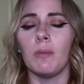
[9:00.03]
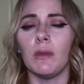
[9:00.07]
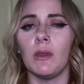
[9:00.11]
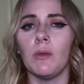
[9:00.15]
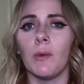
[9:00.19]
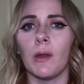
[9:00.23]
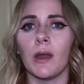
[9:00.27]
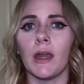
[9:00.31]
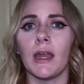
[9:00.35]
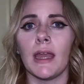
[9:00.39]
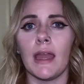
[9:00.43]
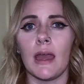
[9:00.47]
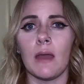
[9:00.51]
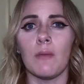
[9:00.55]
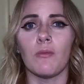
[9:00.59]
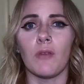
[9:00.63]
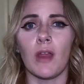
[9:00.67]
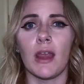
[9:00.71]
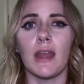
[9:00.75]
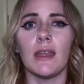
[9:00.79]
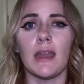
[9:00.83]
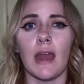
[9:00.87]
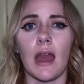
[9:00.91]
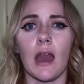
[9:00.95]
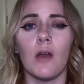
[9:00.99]
be where I am
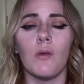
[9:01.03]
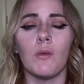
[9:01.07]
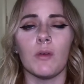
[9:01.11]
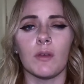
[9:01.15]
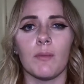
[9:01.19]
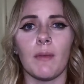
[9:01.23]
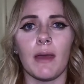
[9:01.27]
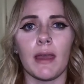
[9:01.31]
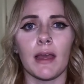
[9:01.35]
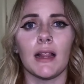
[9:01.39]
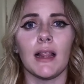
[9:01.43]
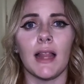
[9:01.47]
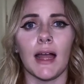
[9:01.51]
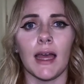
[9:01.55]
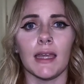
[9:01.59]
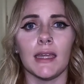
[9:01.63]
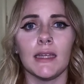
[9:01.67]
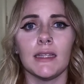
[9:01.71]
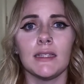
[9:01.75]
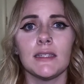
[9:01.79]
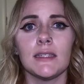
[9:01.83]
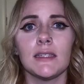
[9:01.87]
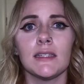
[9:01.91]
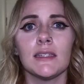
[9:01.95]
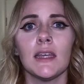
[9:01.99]
right now with my
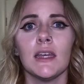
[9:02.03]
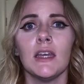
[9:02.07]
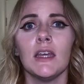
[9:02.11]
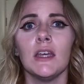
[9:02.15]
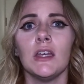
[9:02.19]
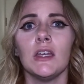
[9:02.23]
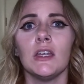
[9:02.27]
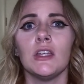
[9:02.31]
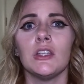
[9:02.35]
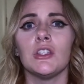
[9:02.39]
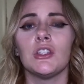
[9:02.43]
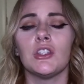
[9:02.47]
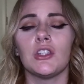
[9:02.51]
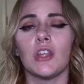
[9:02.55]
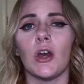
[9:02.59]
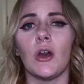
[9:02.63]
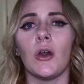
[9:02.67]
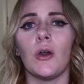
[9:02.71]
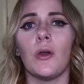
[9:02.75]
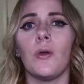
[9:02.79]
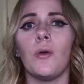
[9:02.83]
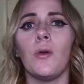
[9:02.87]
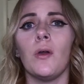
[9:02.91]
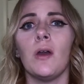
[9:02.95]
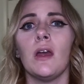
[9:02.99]
clients.
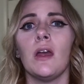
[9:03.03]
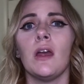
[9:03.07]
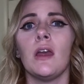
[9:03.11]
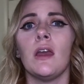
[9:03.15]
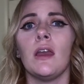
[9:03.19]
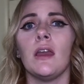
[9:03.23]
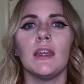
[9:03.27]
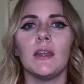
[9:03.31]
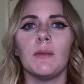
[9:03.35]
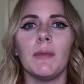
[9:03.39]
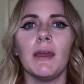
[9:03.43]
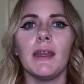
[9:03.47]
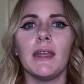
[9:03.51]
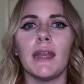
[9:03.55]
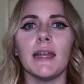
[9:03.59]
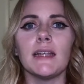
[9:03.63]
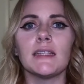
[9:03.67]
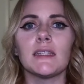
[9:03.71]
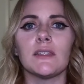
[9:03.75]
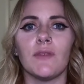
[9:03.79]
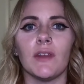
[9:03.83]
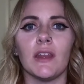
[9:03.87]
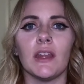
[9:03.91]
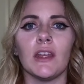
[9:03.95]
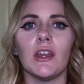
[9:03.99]
So in my
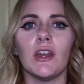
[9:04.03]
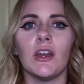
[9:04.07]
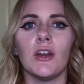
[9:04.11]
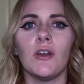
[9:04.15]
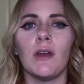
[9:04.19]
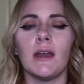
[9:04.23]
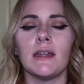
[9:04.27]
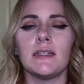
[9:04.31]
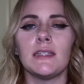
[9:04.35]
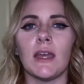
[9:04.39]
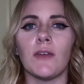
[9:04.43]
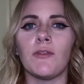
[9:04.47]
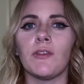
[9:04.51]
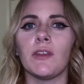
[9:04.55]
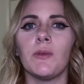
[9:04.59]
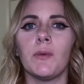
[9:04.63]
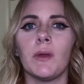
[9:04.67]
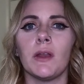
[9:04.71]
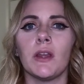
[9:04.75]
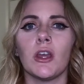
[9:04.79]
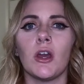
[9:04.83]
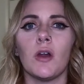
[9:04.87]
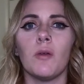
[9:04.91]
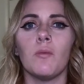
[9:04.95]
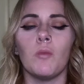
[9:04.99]
next video, I definitely
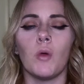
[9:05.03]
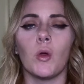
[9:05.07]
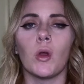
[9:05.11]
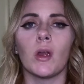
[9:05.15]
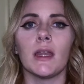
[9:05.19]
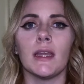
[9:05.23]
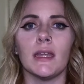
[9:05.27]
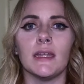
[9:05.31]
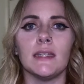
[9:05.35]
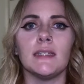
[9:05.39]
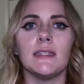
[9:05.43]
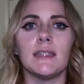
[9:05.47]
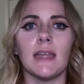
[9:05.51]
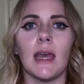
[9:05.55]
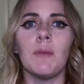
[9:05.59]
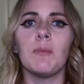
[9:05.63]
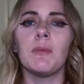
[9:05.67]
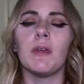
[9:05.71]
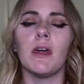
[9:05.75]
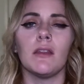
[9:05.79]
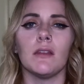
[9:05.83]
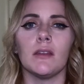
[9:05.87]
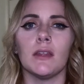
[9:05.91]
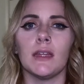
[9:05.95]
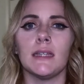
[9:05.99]
want to go more in
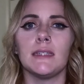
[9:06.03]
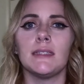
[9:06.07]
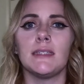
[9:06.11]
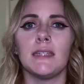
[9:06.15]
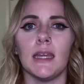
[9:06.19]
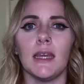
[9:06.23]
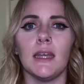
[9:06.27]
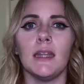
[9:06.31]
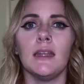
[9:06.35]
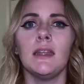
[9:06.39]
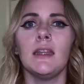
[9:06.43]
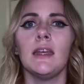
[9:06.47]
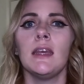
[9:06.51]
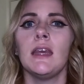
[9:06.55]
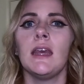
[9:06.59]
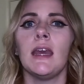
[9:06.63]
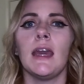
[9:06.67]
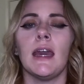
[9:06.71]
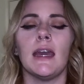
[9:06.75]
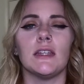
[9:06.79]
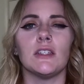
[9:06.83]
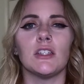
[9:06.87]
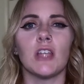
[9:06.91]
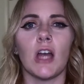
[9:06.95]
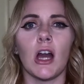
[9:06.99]
depth on LinkedIn
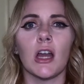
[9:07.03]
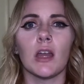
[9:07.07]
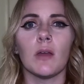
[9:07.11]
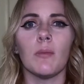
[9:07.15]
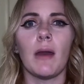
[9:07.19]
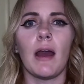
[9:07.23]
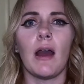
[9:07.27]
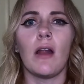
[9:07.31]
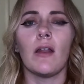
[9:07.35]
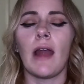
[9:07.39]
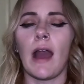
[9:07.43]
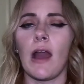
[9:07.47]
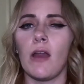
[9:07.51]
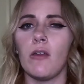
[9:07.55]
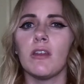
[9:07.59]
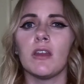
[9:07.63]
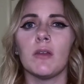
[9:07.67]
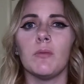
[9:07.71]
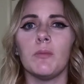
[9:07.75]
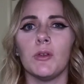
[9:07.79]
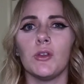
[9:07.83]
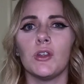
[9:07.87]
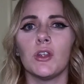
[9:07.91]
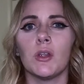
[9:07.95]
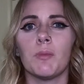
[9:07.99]
and talk about how you
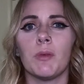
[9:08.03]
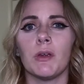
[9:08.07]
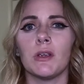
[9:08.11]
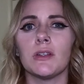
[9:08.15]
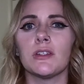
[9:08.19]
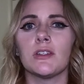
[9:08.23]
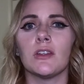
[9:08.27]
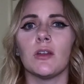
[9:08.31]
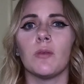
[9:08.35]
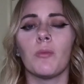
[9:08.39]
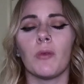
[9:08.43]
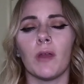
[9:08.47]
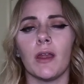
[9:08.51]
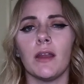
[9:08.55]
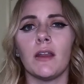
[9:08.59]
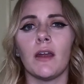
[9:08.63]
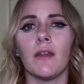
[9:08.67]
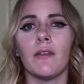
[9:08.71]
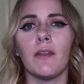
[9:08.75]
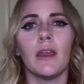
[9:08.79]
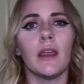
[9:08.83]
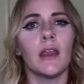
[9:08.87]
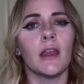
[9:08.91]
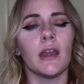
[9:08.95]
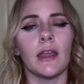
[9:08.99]
can build your personal brand
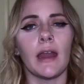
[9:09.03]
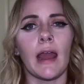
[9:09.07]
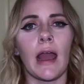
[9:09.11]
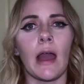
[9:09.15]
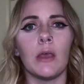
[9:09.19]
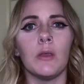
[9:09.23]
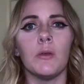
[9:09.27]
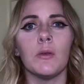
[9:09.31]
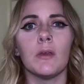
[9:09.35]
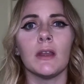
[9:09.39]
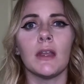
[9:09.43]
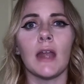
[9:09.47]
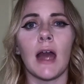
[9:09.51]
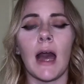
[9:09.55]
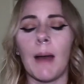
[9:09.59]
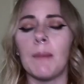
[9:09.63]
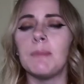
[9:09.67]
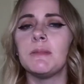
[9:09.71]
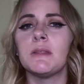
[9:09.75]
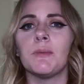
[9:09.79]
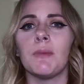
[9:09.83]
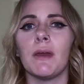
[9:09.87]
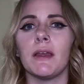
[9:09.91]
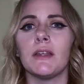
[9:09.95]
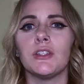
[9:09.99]
on there and how you can
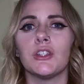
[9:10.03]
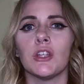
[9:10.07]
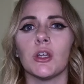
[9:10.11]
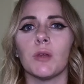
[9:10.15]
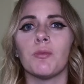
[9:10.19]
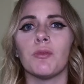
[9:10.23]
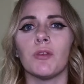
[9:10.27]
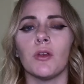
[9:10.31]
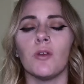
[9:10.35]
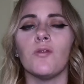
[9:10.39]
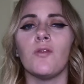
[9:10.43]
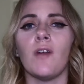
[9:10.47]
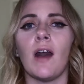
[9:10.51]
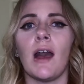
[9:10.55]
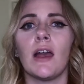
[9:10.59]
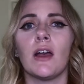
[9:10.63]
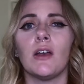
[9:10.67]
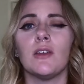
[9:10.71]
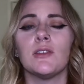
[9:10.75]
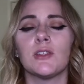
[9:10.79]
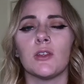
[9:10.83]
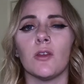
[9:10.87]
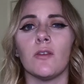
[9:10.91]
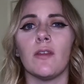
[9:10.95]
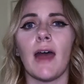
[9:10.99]
optimize your
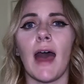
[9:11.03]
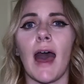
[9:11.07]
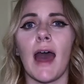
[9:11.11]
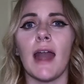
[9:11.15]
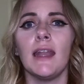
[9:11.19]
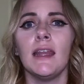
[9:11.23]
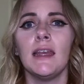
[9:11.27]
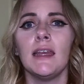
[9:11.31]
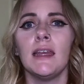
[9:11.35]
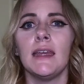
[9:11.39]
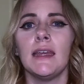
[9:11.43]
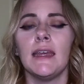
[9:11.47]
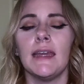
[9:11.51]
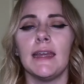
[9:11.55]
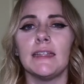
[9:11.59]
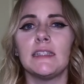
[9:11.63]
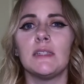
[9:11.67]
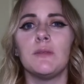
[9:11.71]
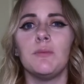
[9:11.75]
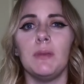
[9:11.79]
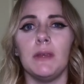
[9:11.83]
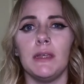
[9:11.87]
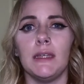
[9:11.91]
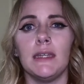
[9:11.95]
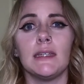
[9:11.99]
profile so that
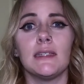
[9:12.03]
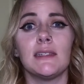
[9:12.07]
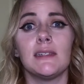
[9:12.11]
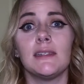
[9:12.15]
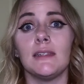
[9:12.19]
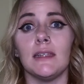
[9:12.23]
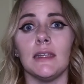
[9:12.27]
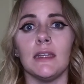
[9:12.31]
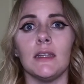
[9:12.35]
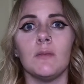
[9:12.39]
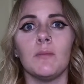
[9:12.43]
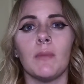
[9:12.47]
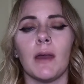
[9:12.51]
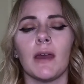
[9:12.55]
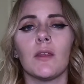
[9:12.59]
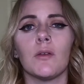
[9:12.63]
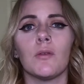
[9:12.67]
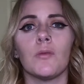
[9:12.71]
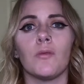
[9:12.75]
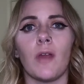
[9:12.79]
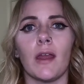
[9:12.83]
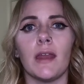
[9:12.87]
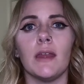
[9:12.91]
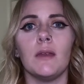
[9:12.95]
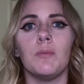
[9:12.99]
it's being seen by the
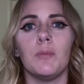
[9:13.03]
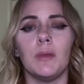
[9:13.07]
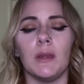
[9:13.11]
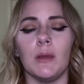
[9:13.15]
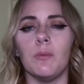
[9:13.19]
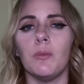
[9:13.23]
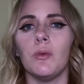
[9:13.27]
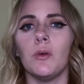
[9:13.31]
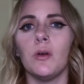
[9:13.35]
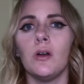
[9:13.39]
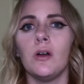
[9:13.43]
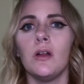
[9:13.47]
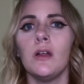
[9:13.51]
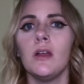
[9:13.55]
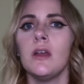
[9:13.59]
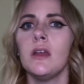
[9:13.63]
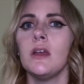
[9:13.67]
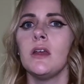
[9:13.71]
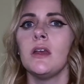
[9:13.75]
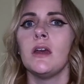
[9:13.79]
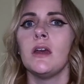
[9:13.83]
right people.